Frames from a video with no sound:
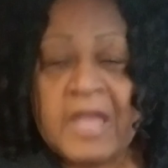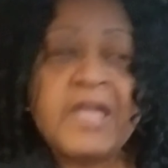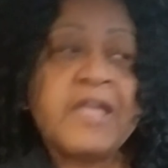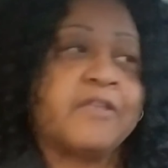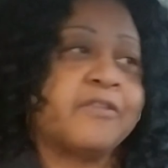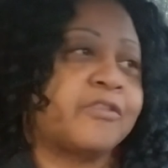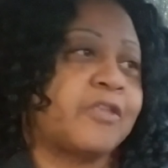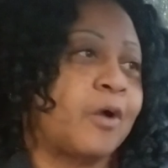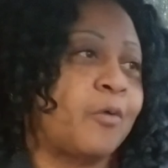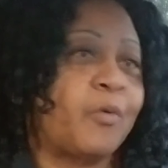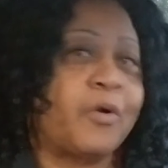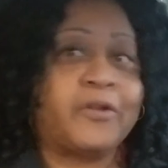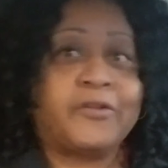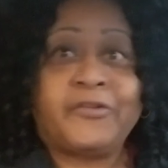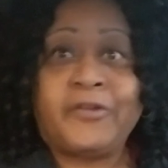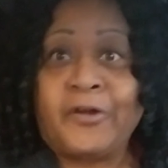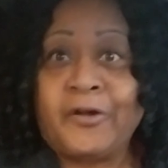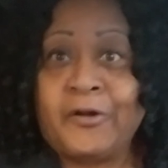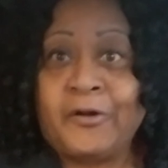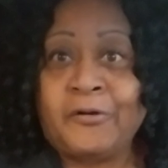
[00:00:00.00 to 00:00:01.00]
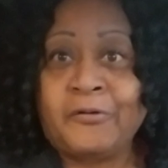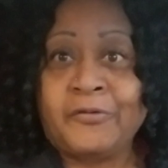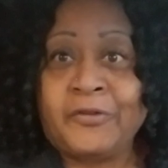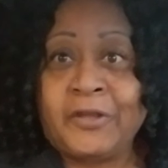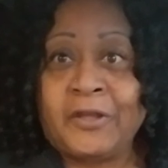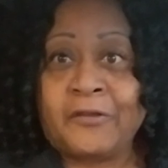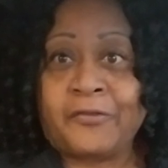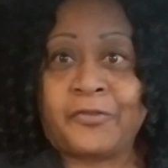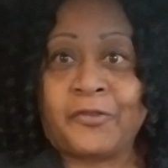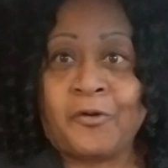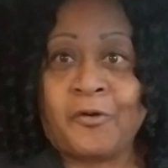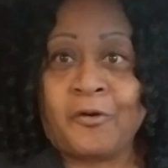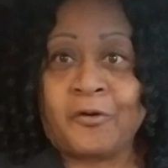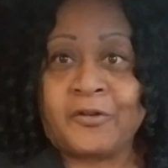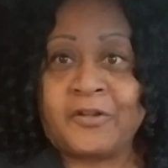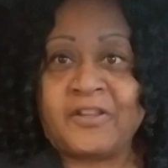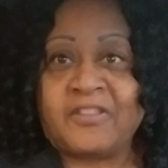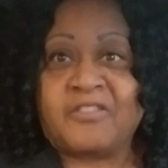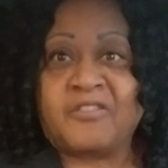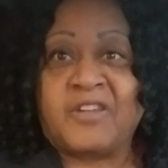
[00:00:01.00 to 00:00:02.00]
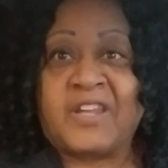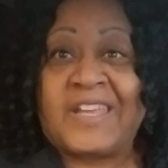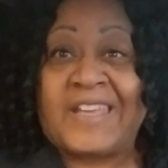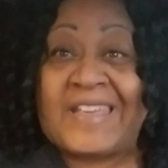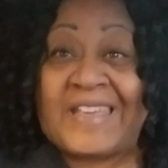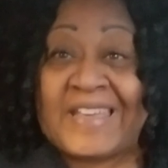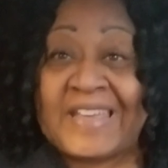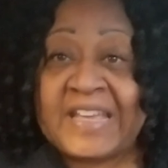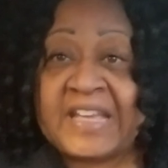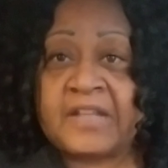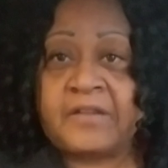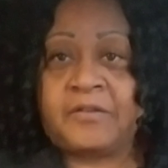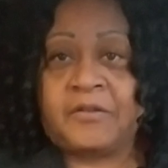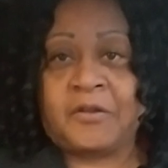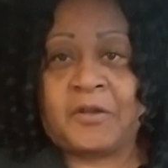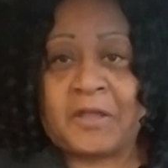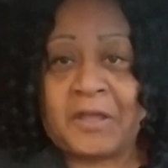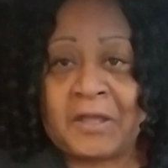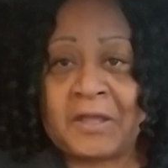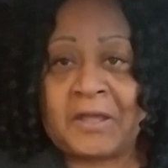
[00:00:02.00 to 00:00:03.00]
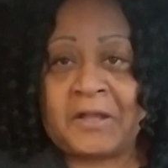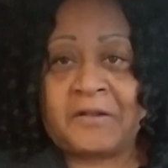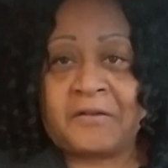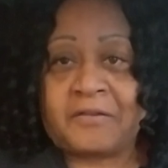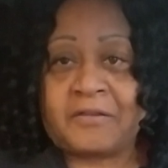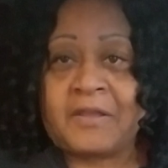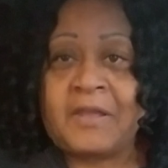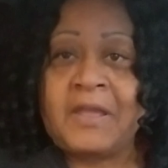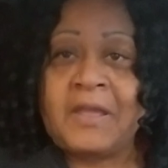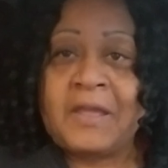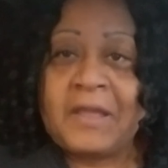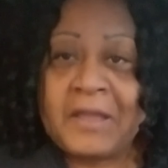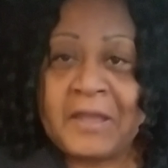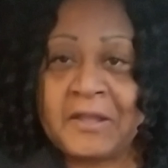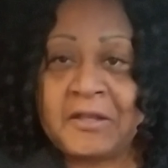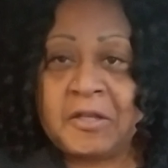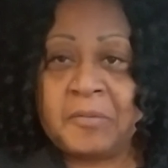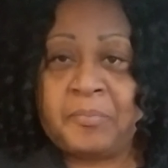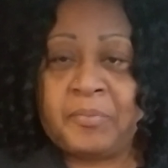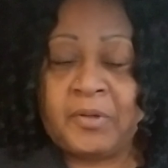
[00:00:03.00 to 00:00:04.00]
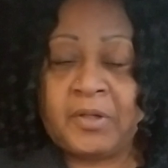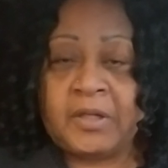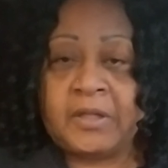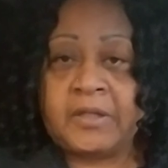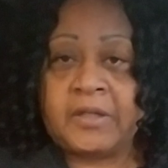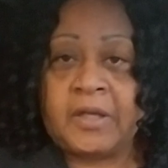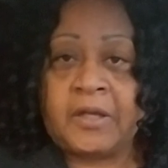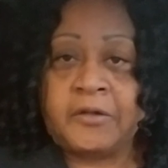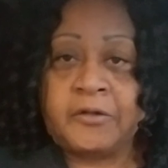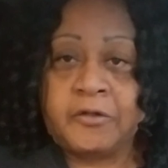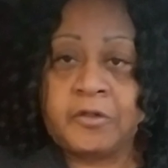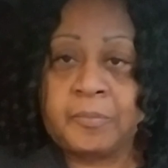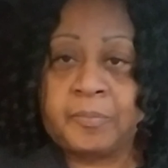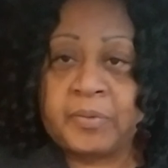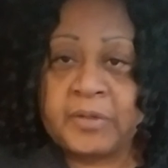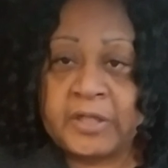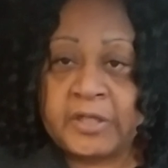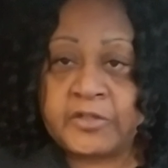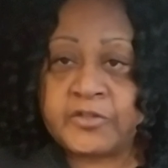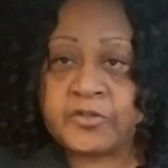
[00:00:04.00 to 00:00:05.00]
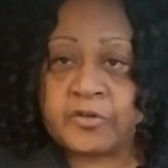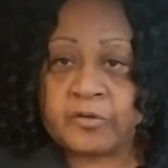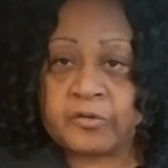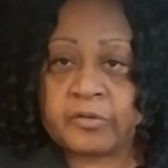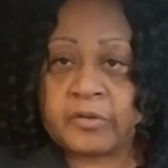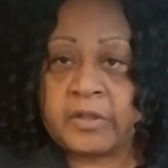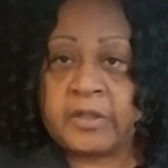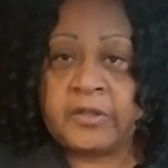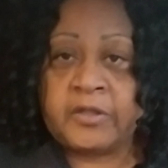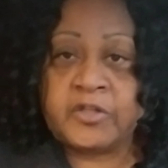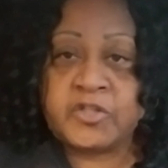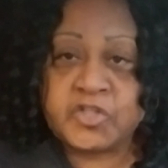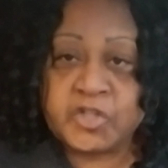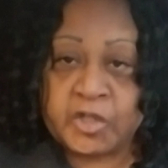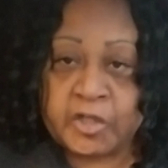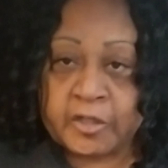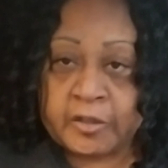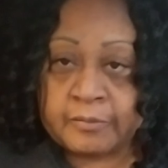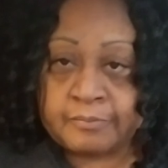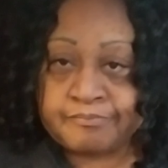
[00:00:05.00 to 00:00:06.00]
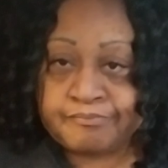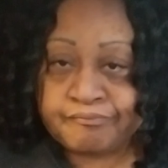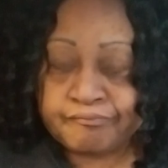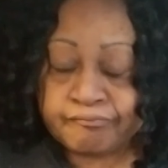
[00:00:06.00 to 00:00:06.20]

Someone told the authorities so they hid the guns and the bullet under the bleachers in the gym.